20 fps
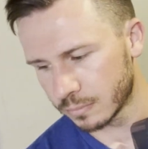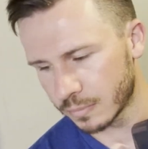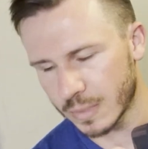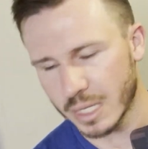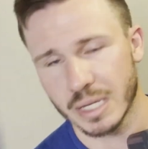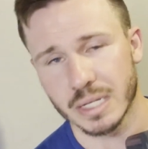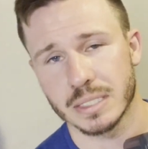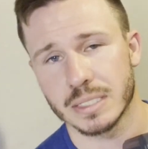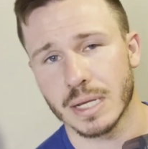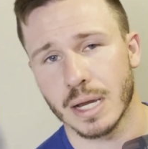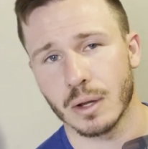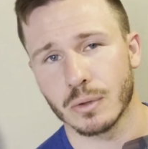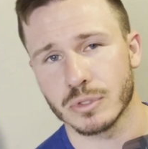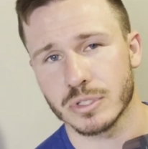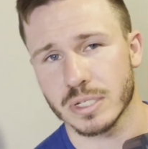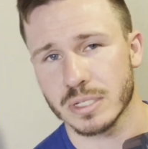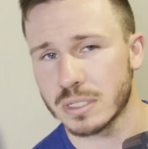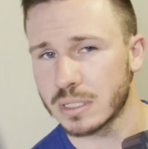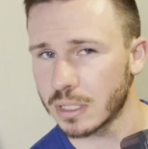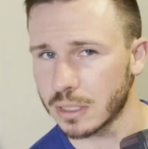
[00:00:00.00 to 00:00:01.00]
It touts
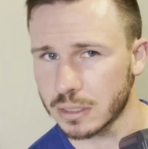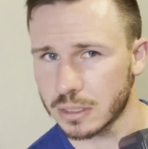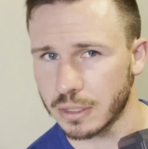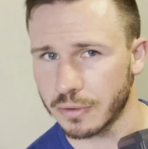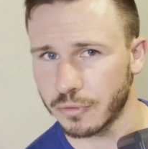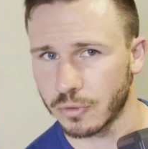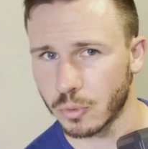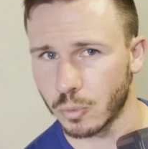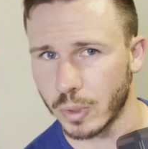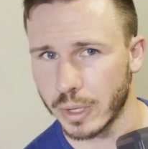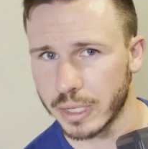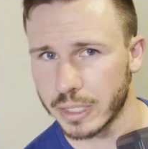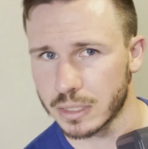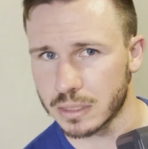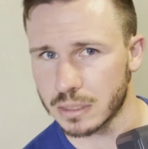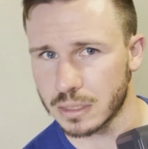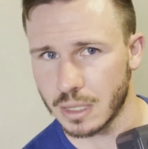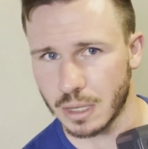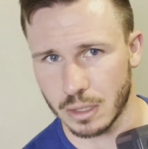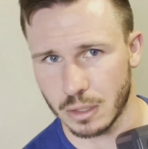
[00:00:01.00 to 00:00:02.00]
6 different
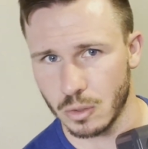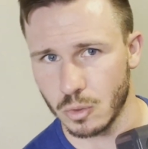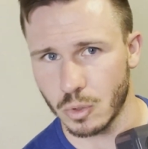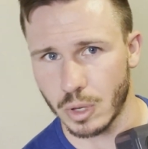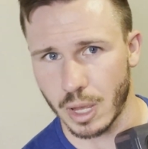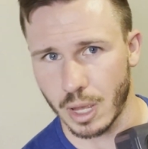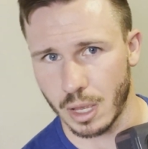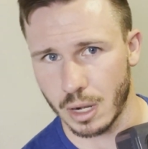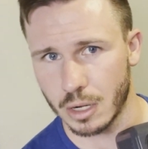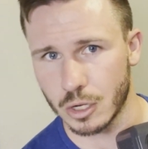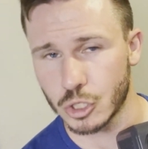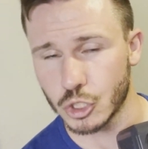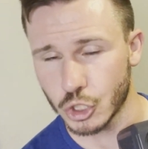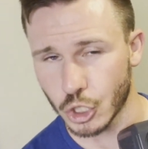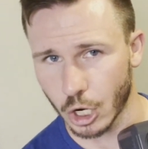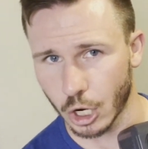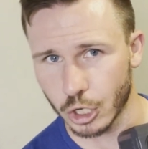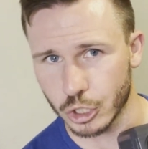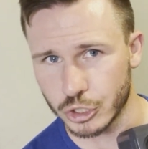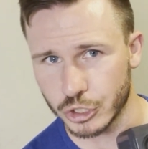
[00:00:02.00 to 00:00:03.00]
ways that you can
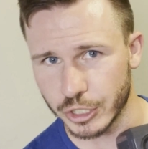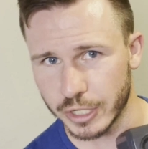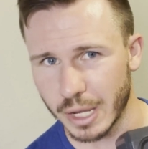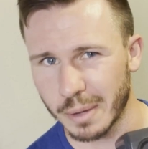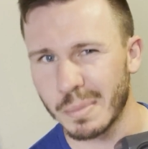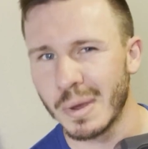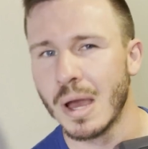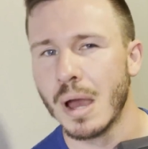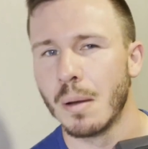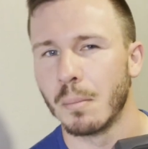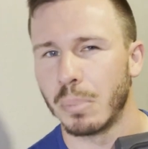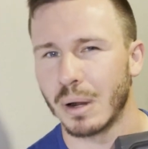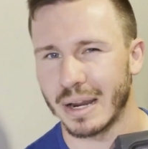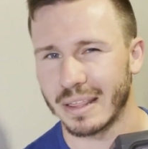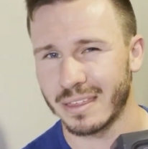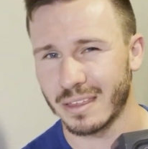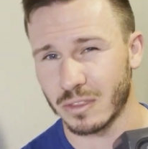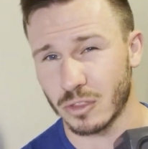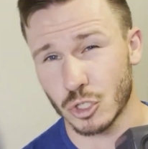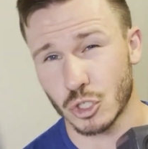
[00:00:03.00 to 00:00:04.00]
charge it up, but I
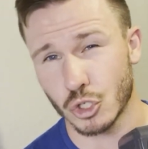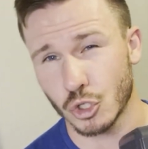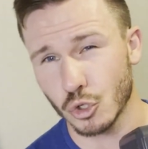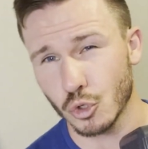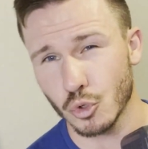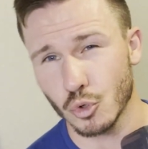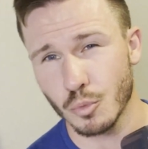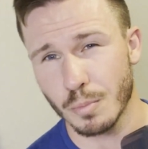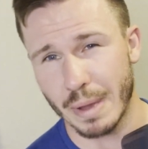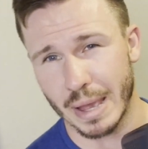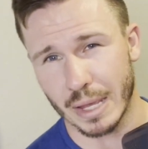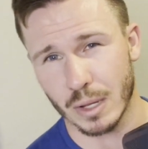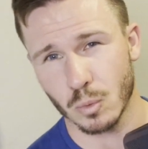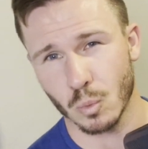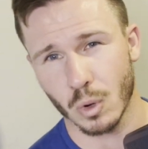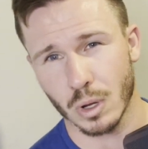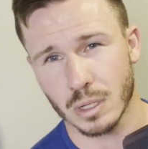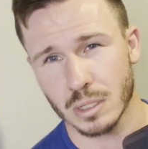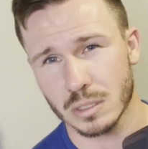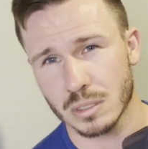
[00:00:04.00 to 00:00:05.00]
think the 2 main
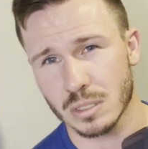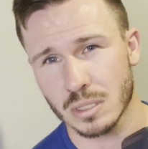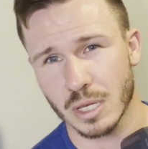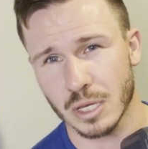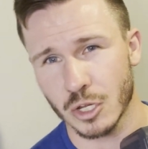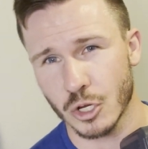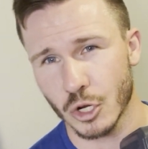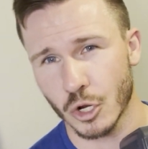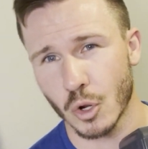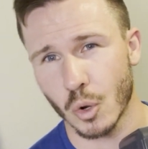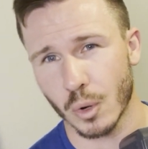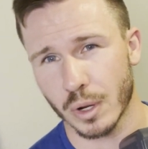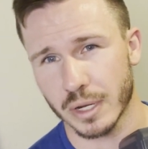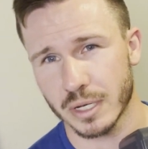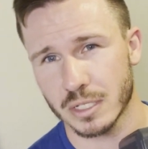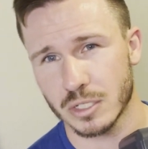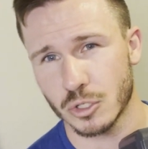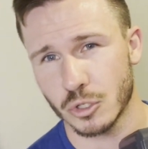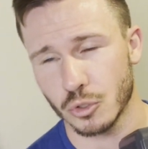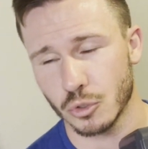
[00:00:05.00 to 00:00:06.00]
ones that you're
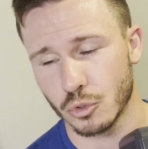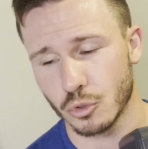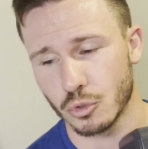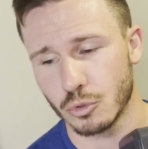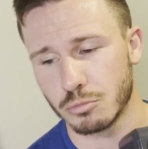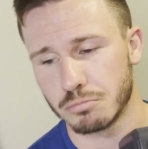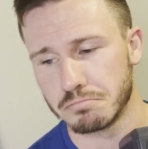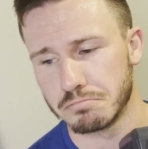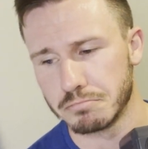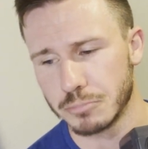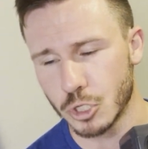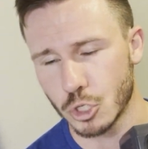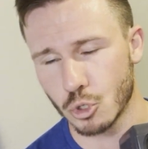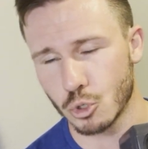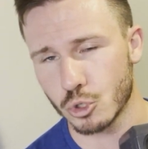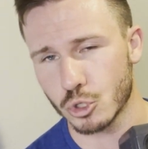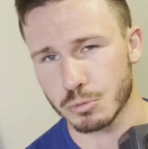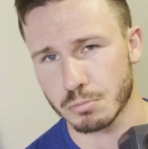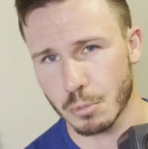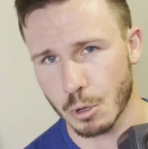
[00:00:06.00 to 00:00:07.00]
going to
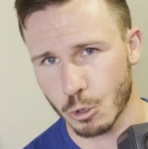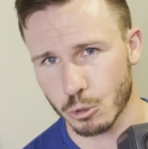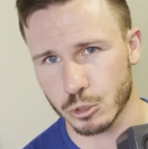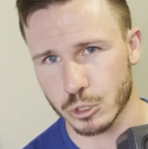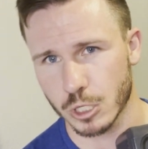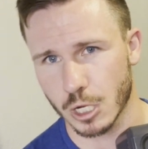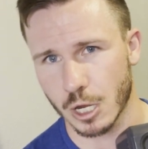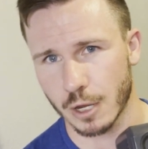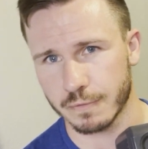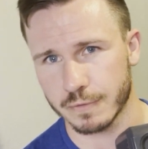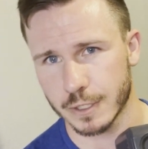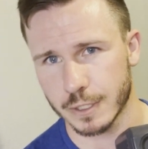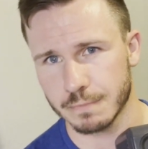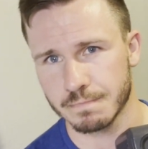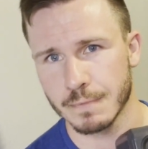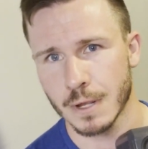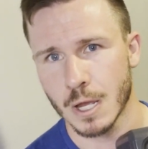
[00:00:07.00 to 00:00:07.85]
use most often